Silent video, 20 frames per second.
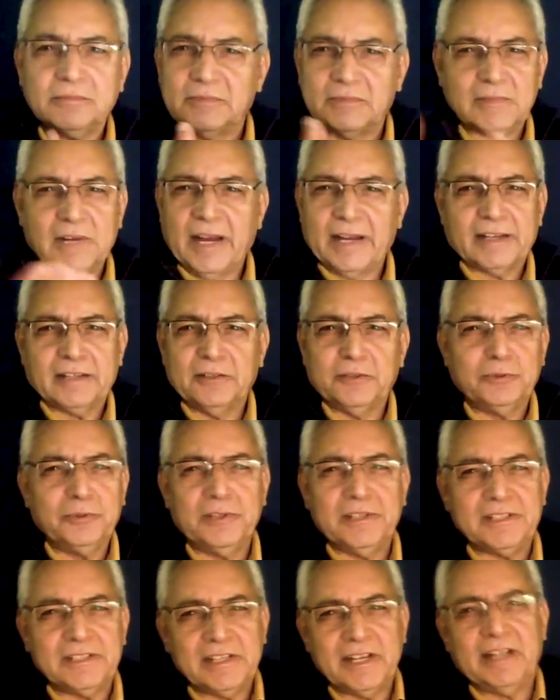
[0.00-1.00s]
I can
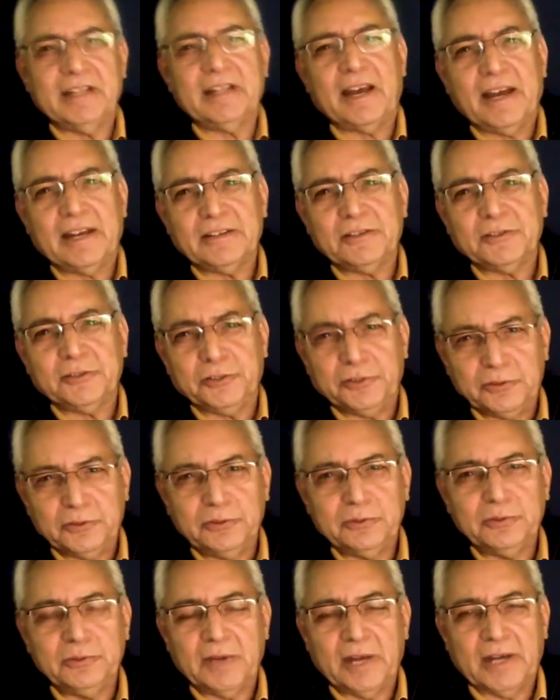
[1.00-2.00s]
only say that to
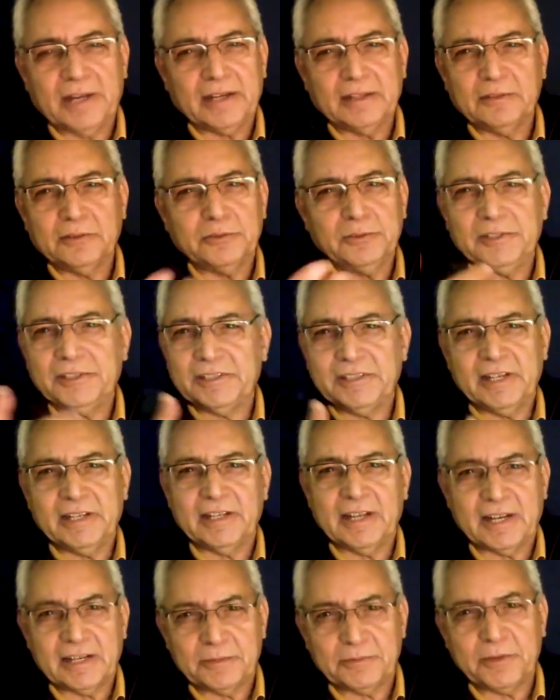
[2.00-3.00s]
you. I can only say
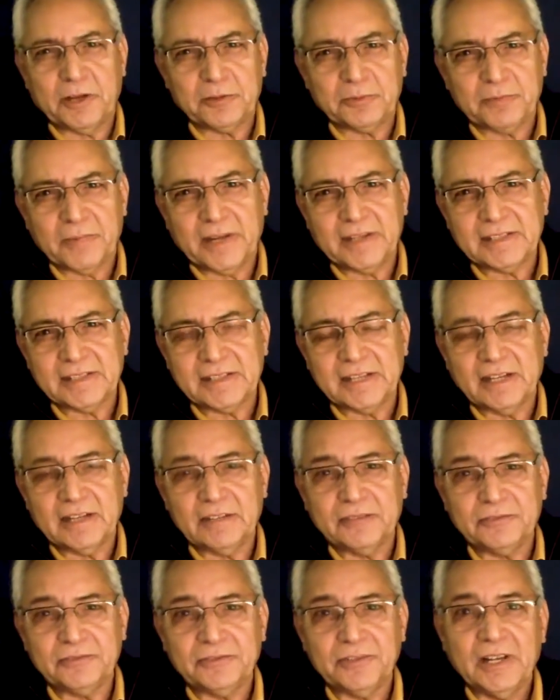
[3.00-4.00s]
that about
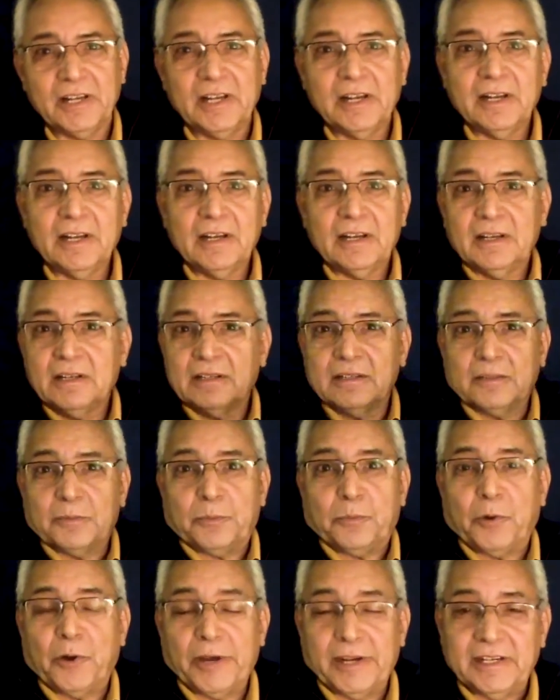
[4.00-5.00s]
myself. The
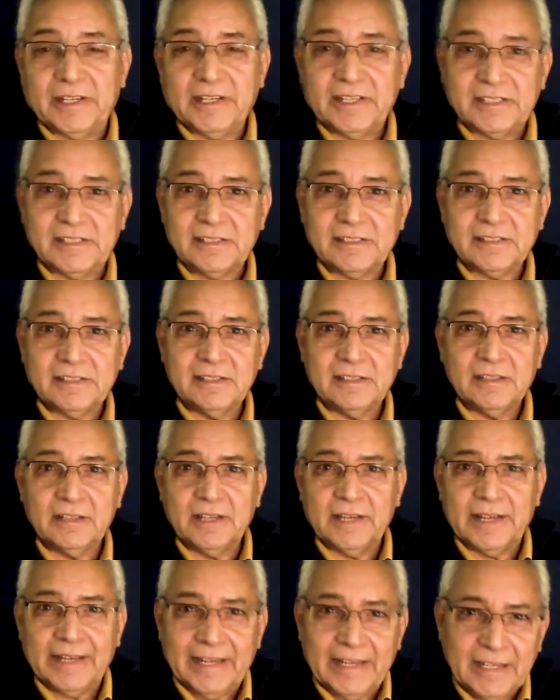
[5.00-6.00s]
point is,
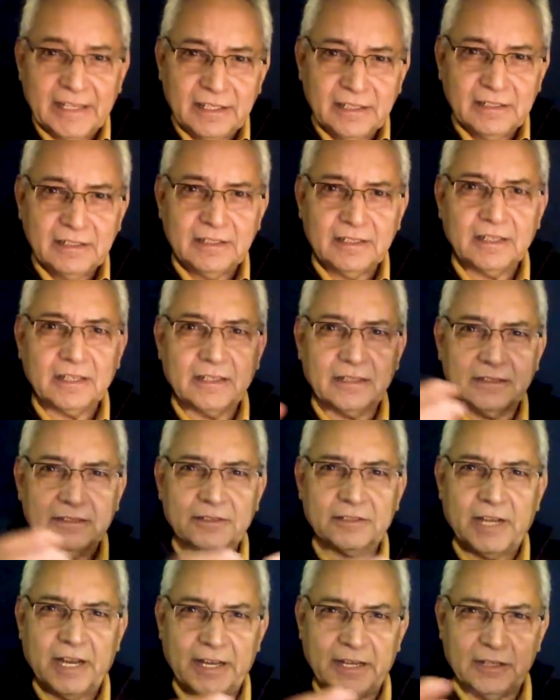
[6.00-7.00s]
in
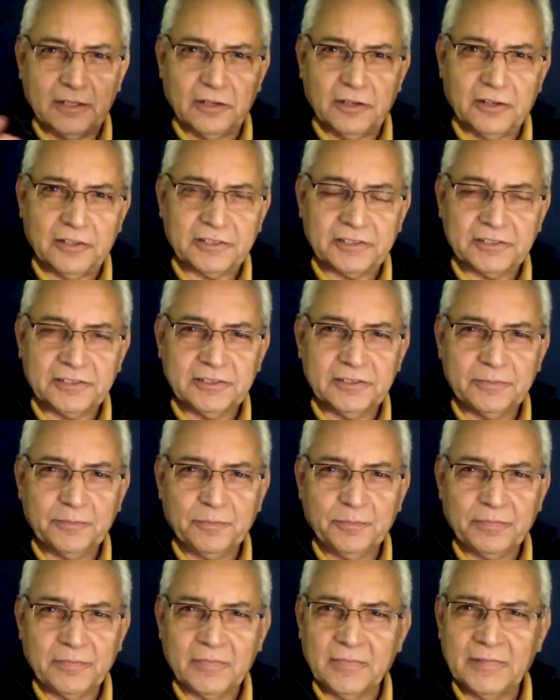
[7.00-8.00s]
dialogues,
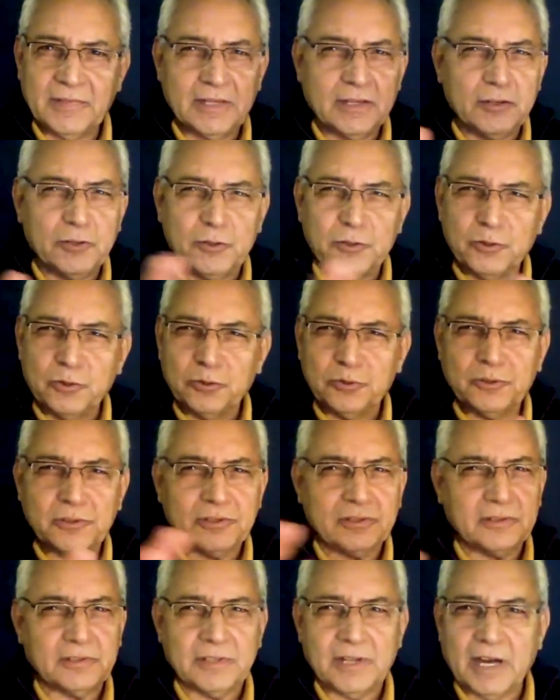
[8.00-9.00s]
don't
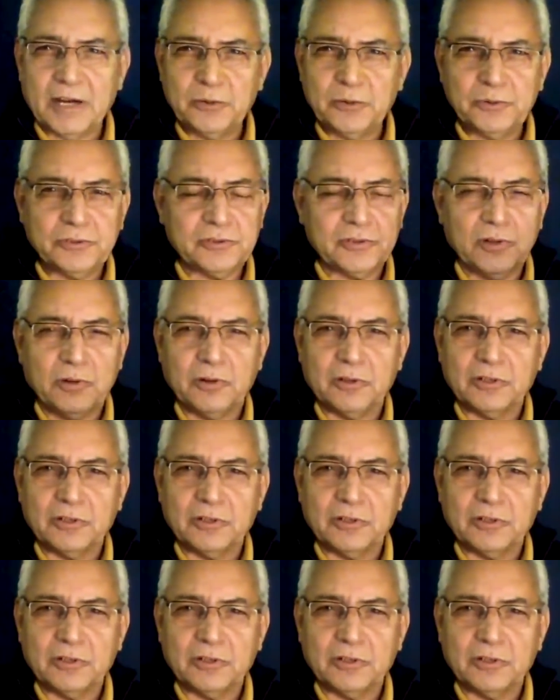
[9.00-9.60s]
doubt or